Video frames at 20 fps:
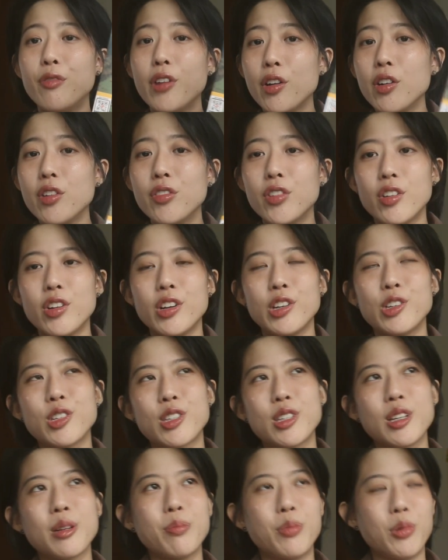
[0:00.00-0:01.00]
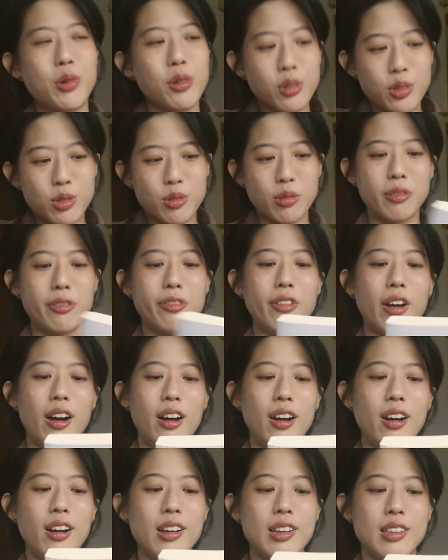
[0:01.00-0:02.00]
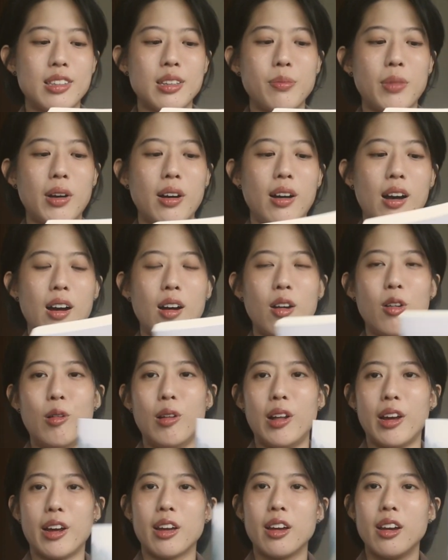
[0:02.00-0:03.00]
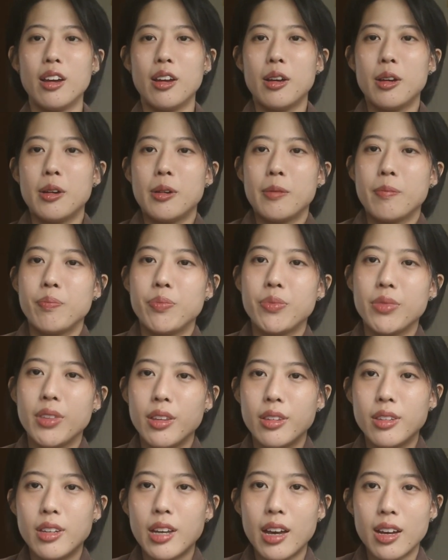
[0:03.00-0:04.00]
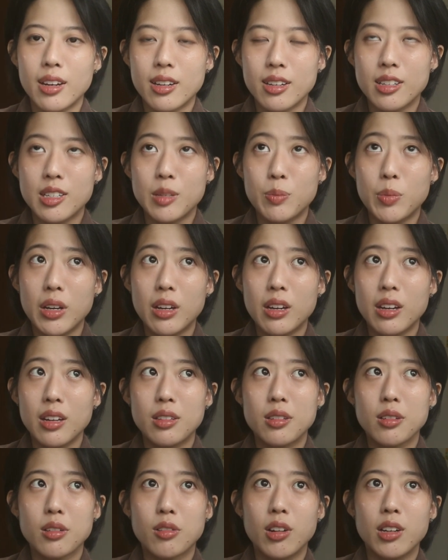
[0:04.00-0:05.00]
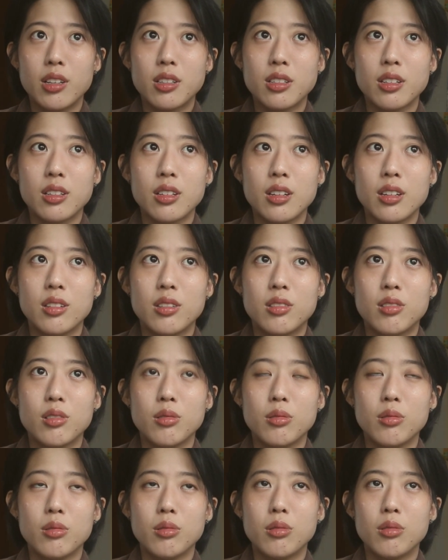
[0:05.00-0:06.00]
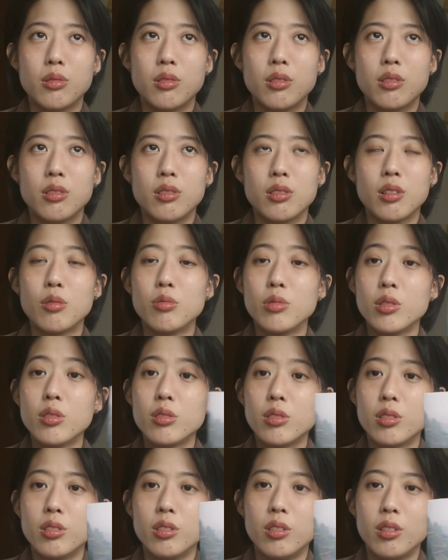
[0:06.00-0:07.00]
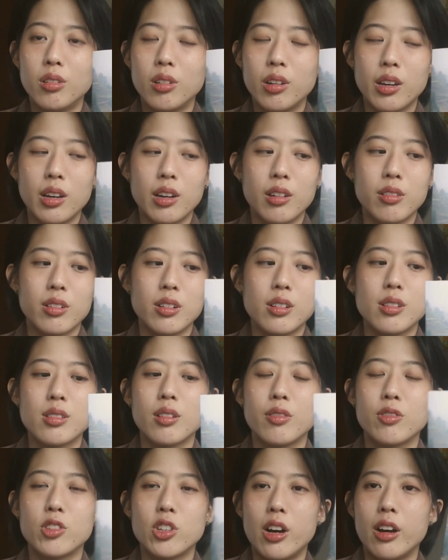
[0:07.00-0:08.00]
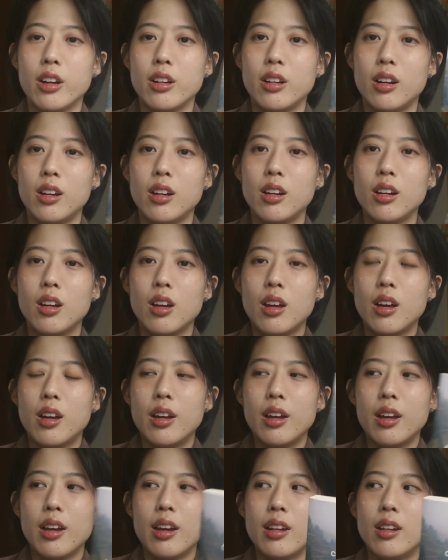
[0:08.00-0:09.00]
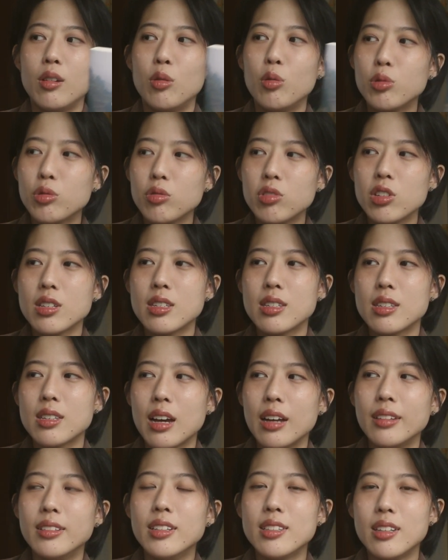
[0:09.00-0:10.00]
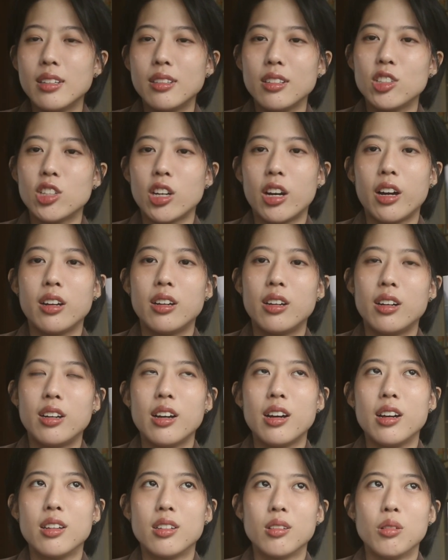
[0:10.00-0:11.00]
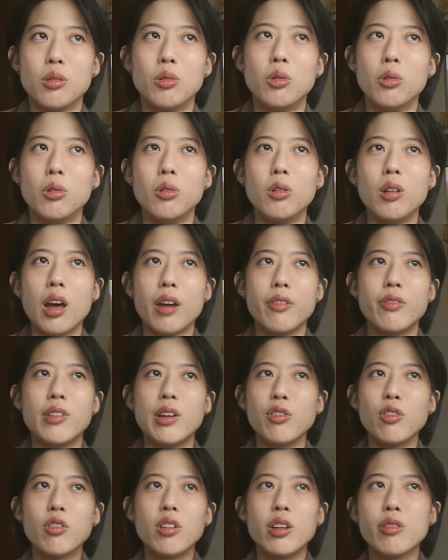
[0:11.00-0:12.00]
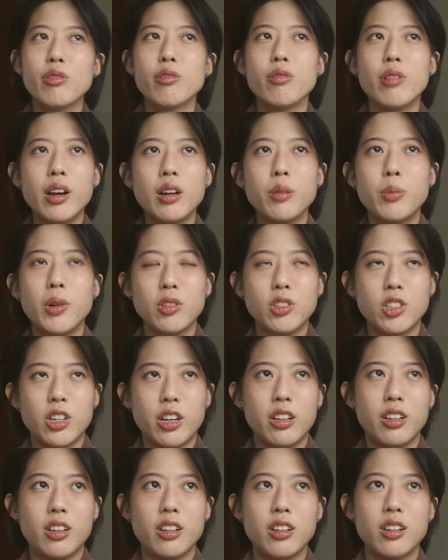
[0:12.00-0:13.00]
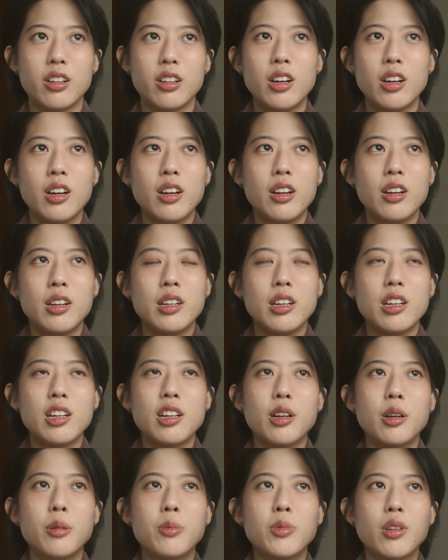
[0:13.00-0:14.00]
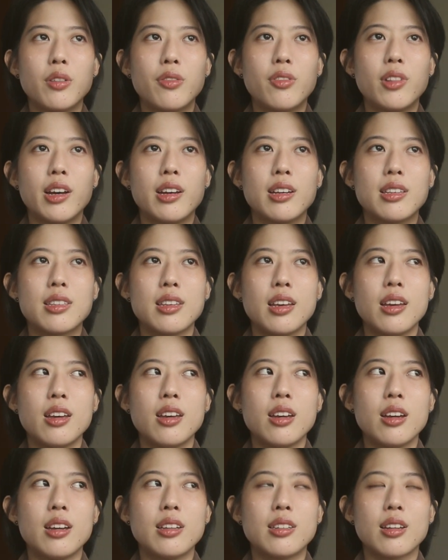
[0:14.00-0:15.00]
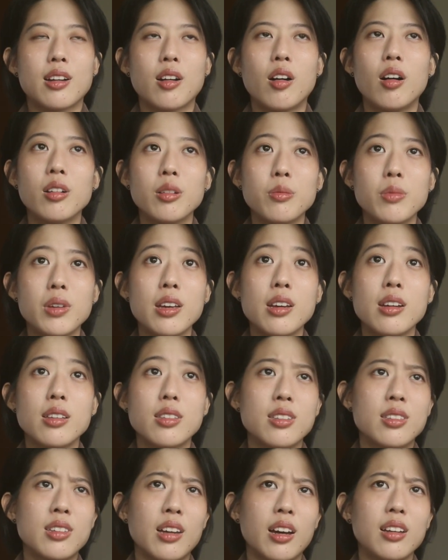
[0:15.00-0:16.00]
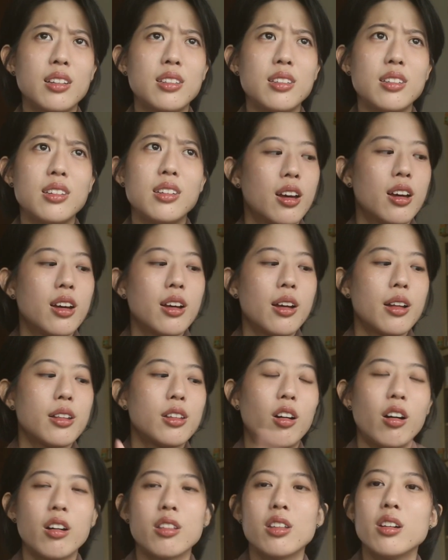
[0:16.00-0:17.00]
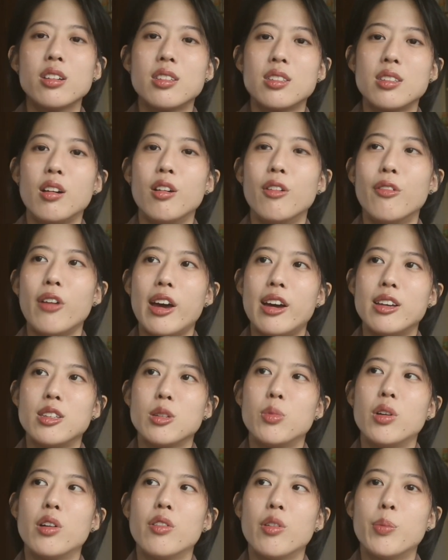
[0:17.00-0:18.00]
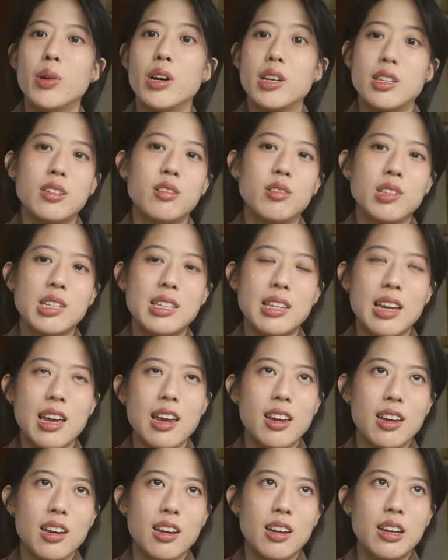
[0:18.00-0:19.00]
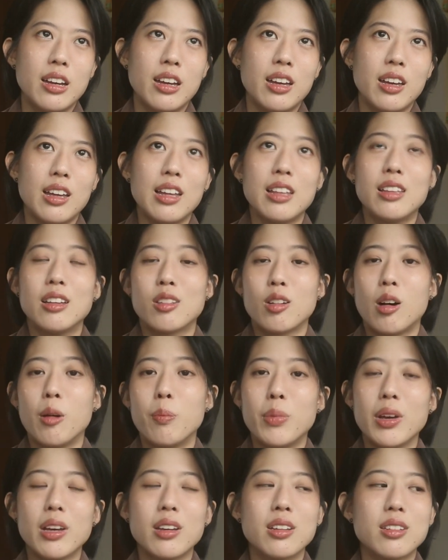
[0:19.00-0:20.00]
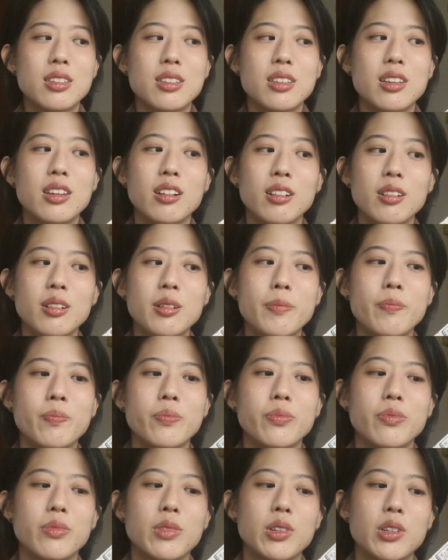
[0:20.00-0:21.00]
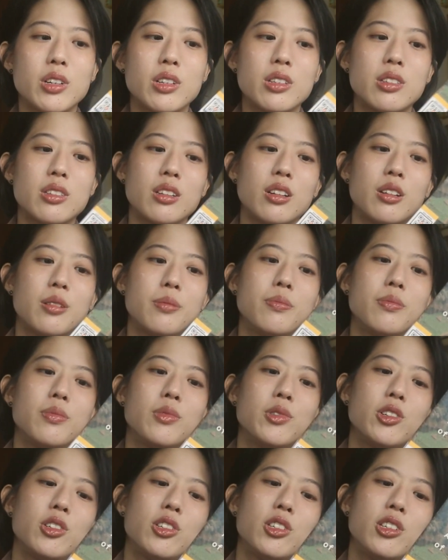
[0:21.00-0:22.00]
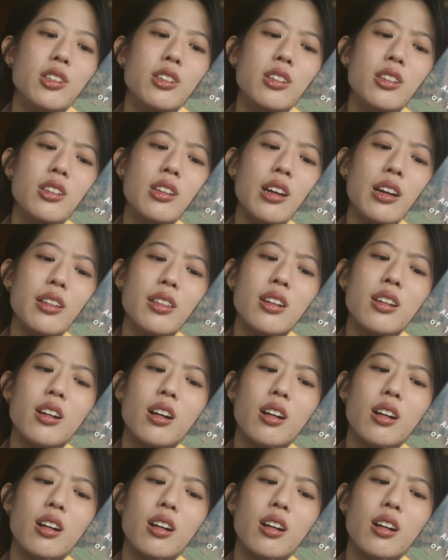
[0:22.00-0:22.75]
very interesting book so far. It's about how like tech is being integrated into the rural areas of China, and also just understanding China as a whole. I've never really read about China in terms of like, say, its economy, its society. The author herself has a bit of a personal stake in the topics here, because I think her